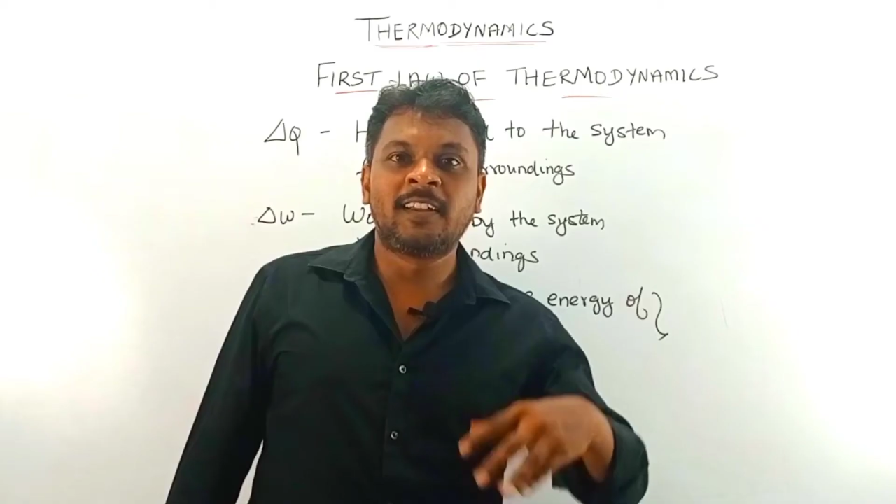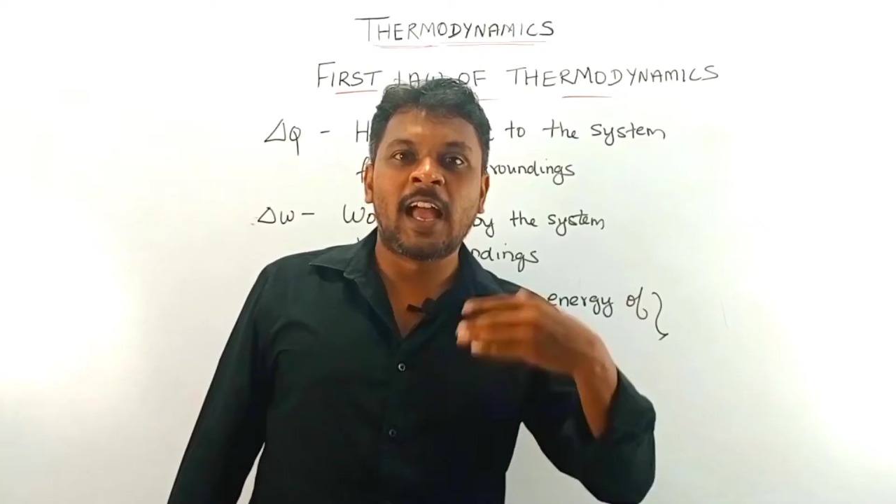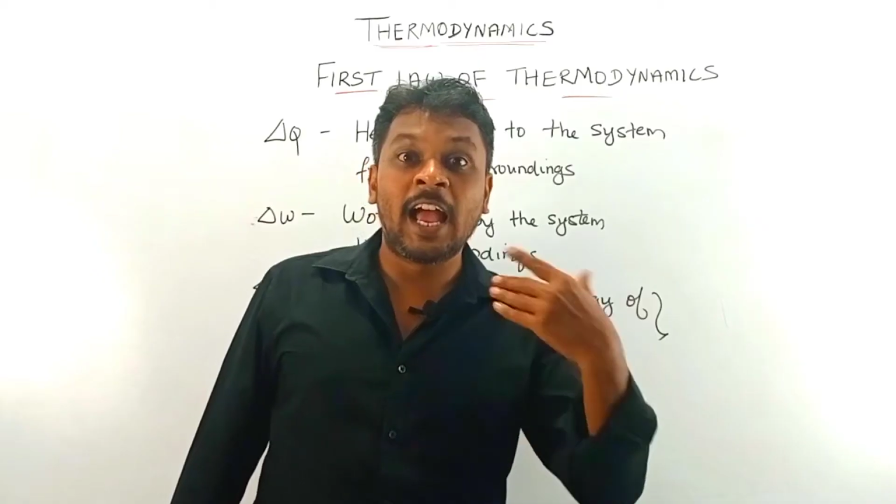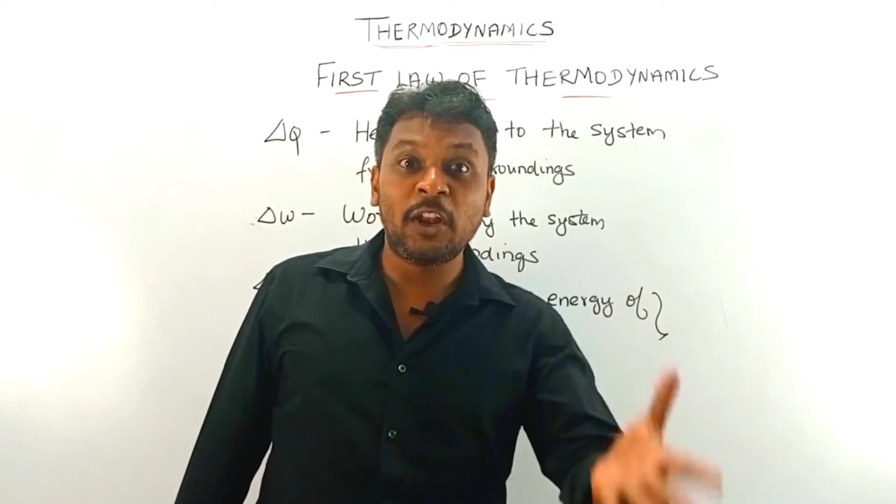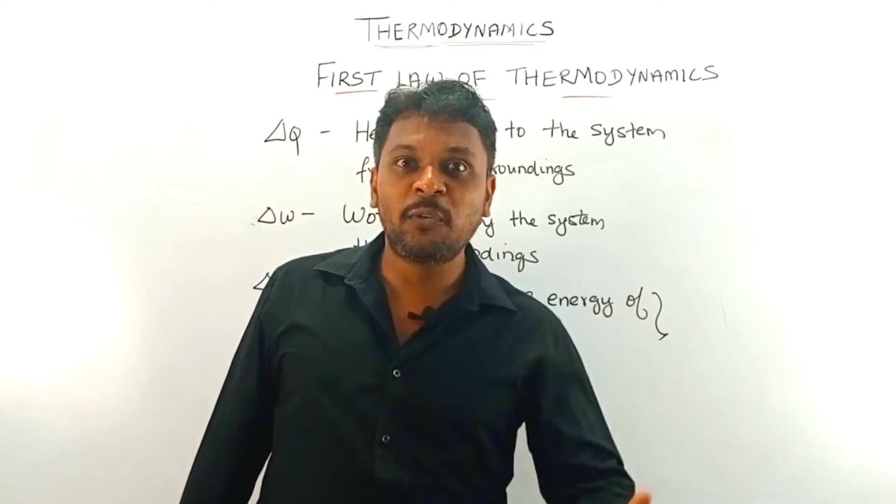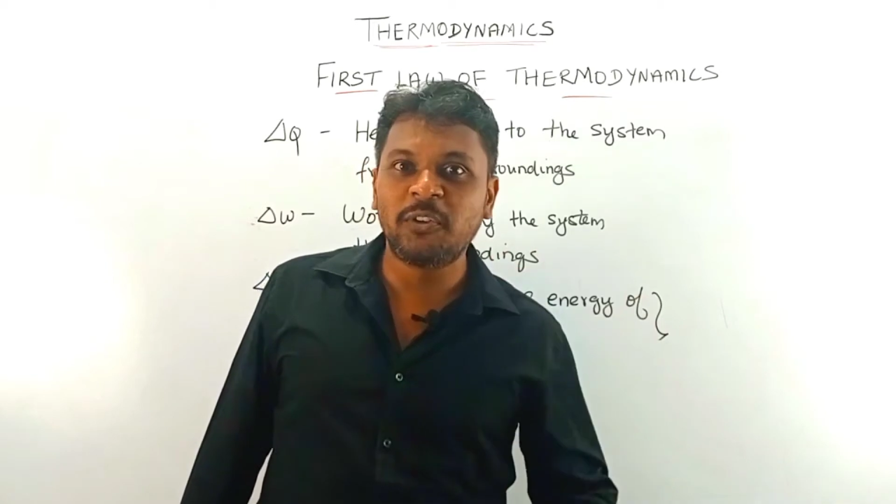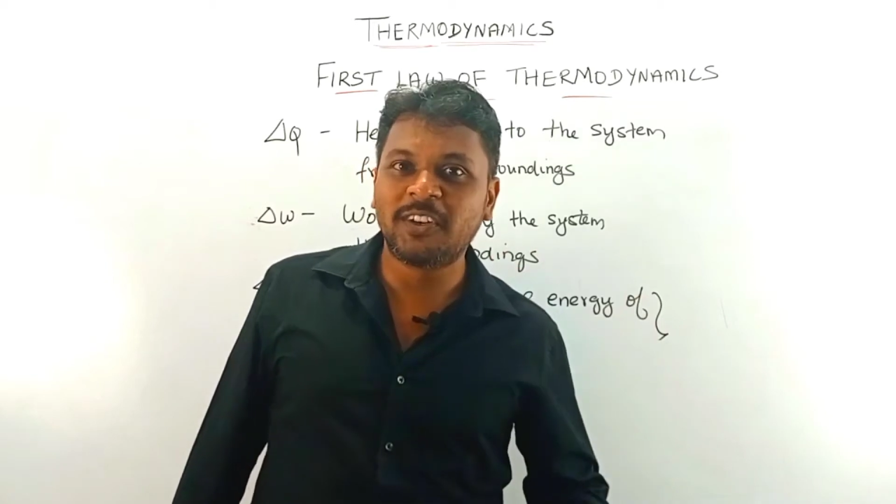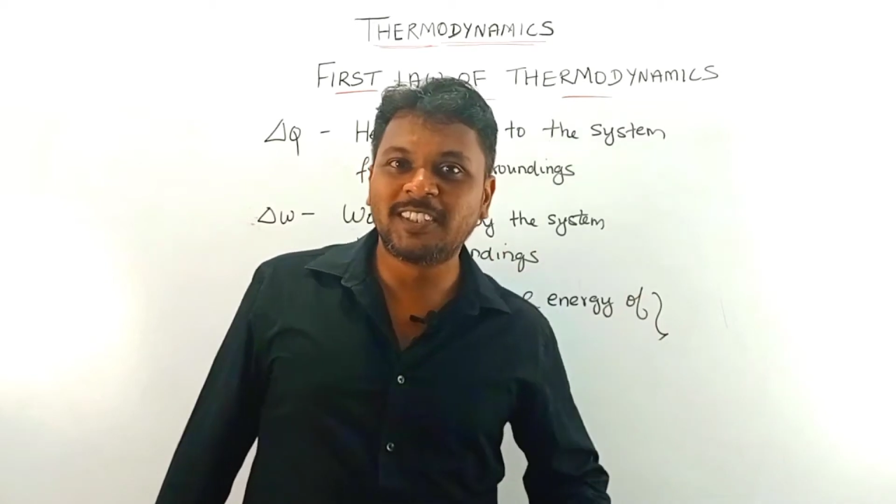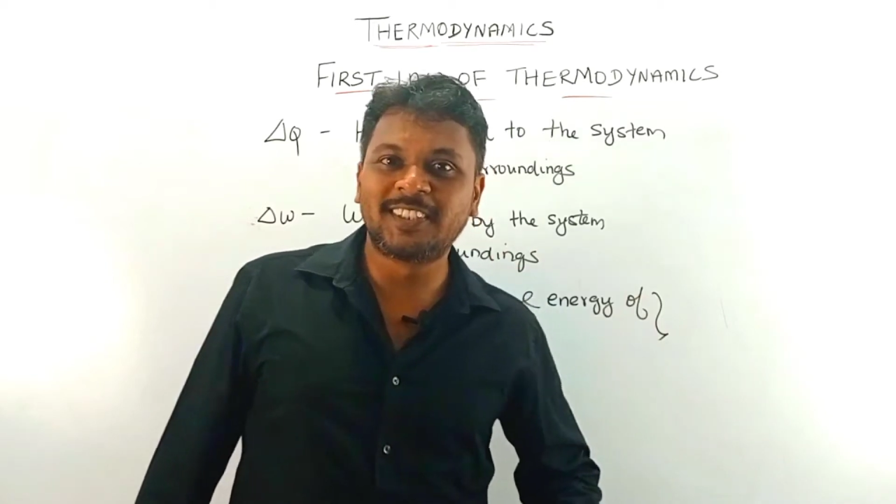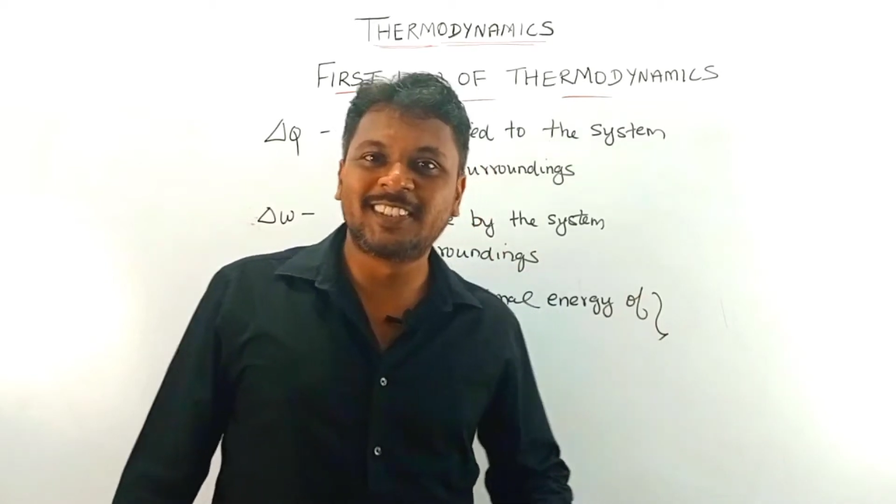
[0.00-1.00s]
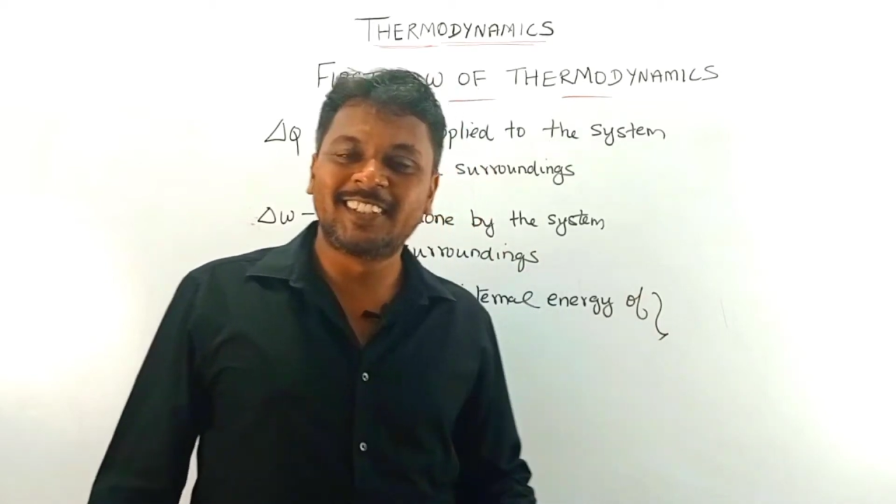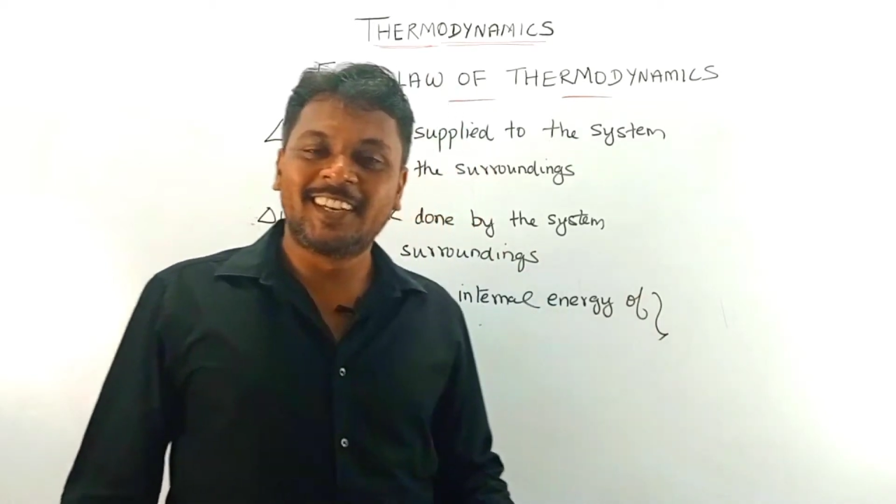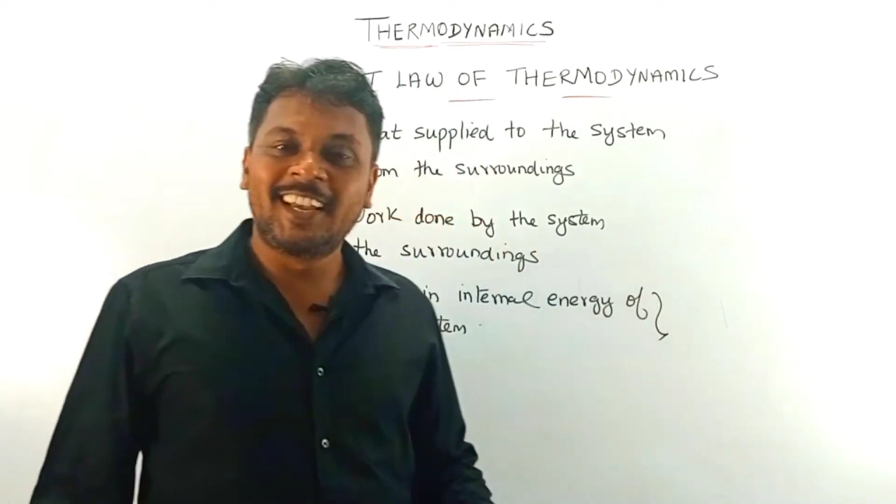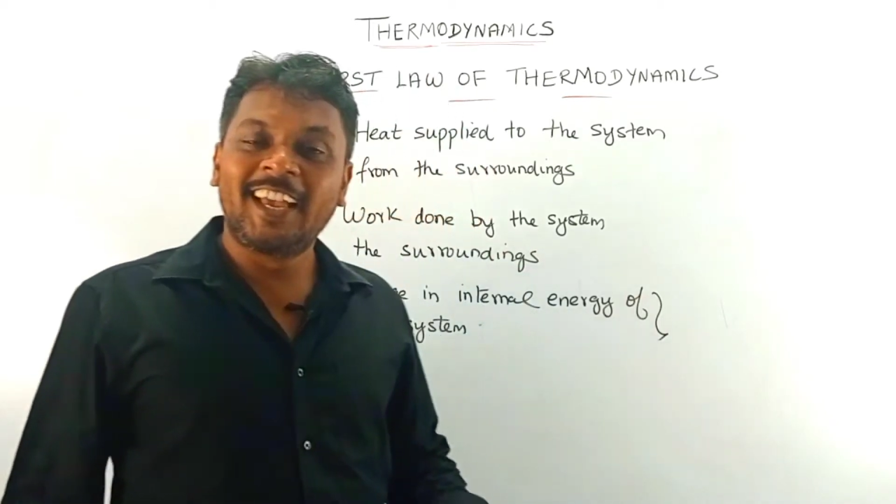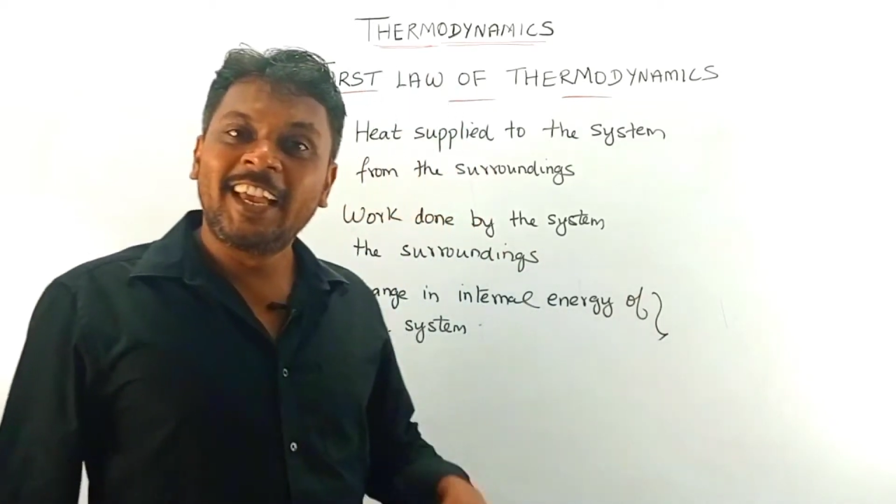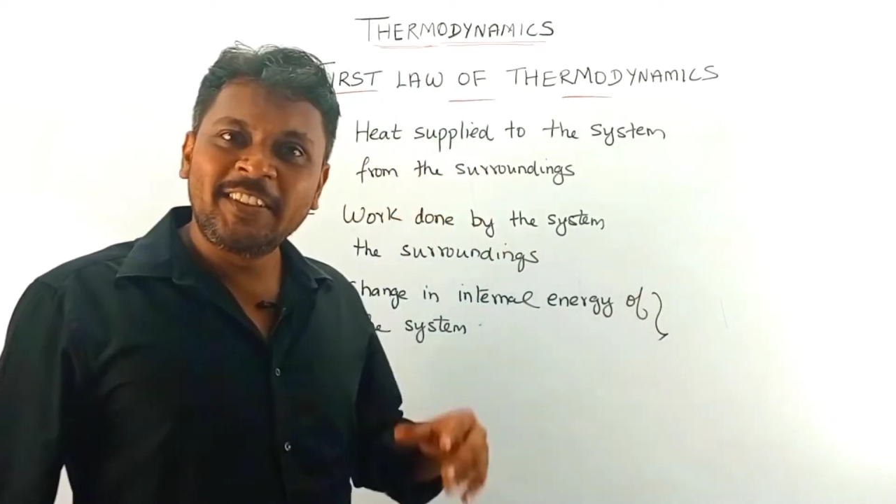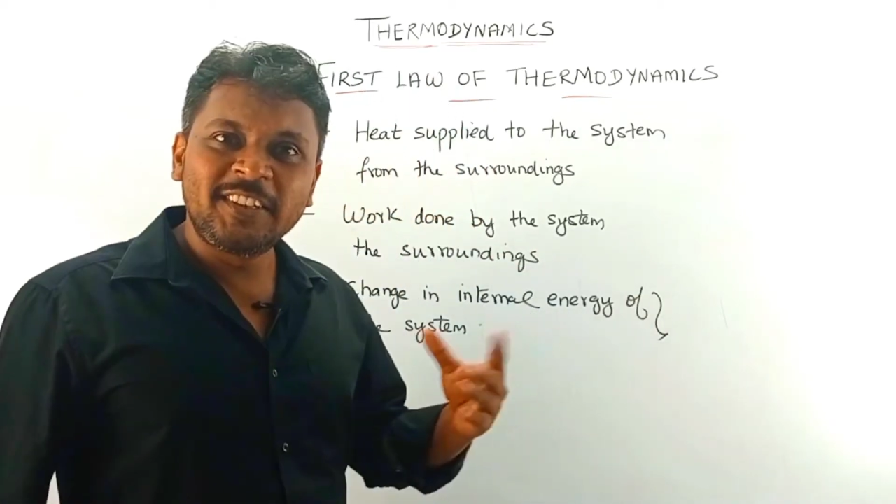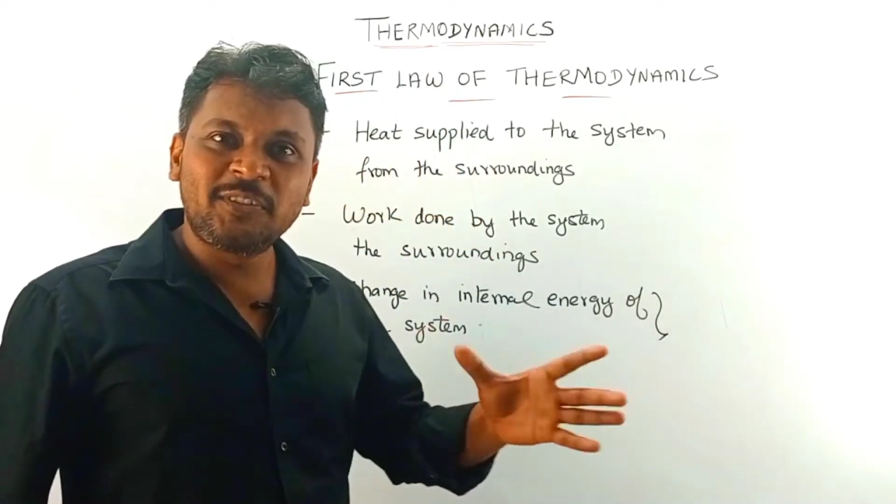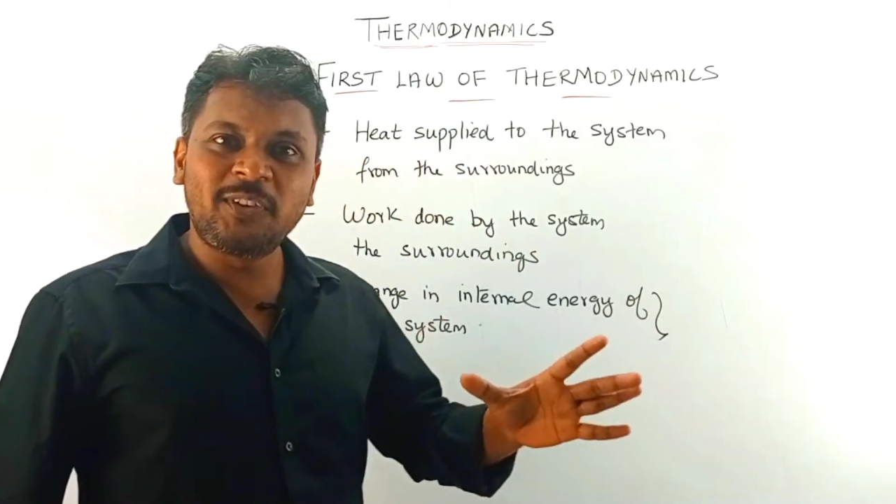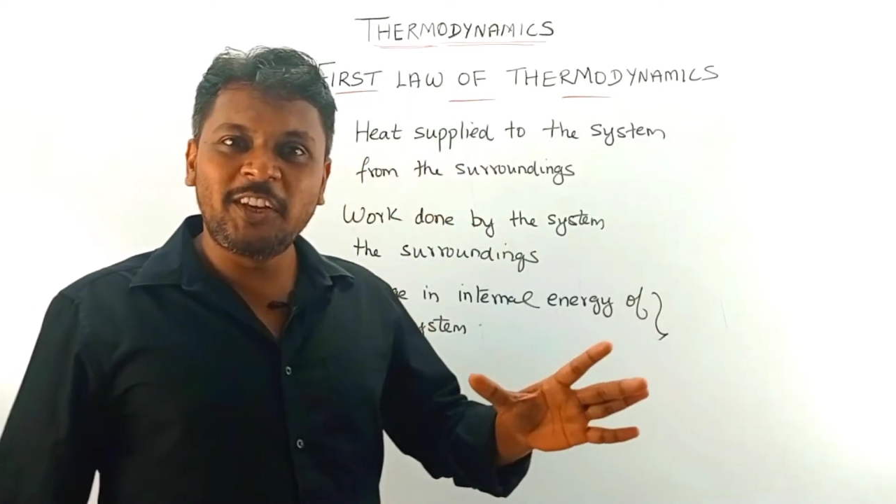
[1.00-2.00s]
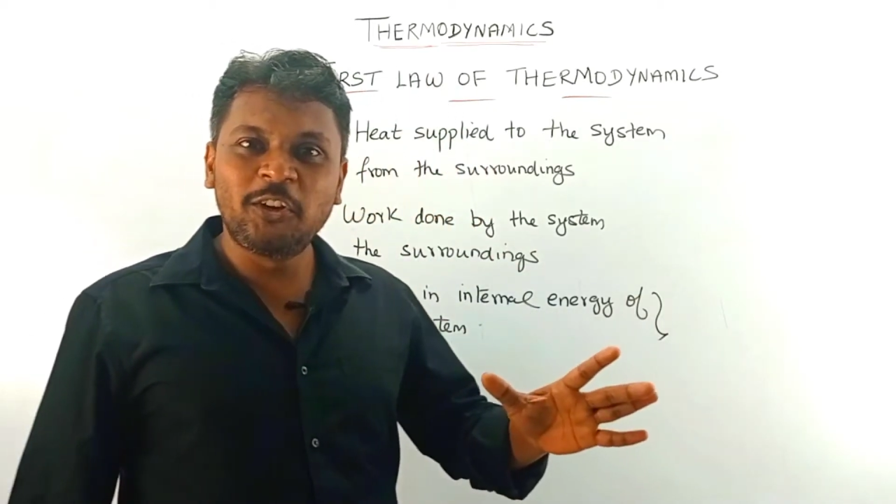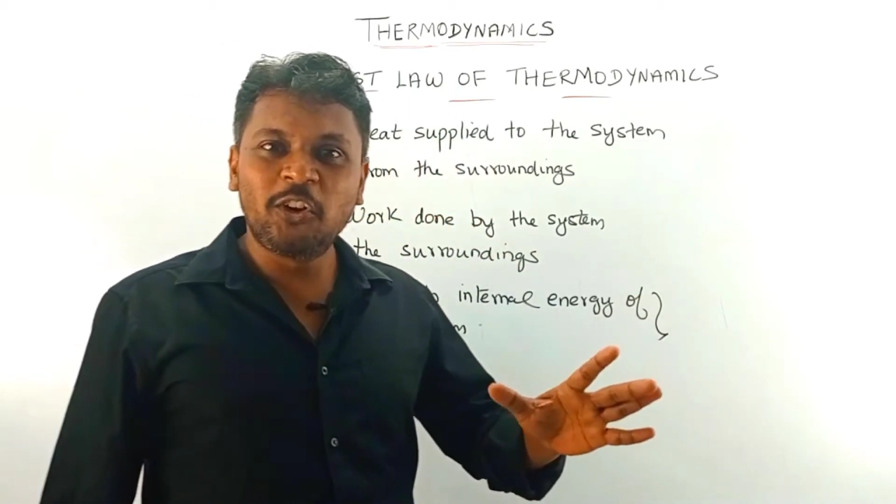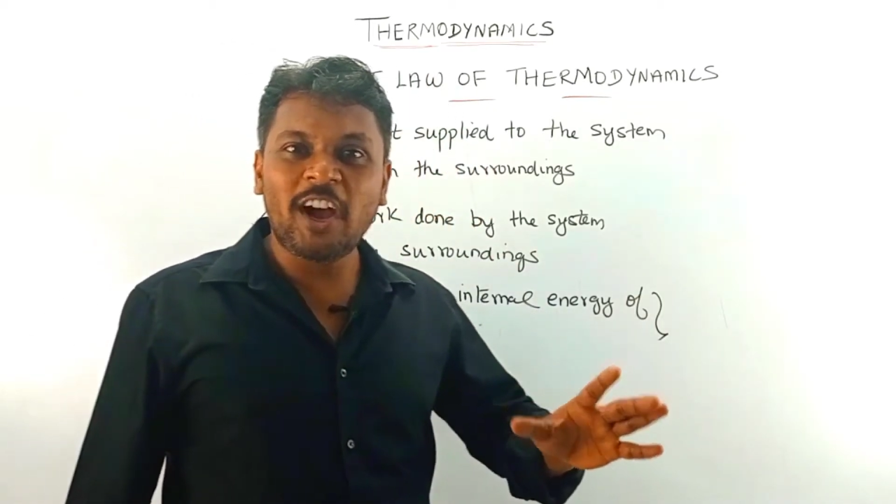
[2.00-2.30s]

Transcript: Hello viewers, in this video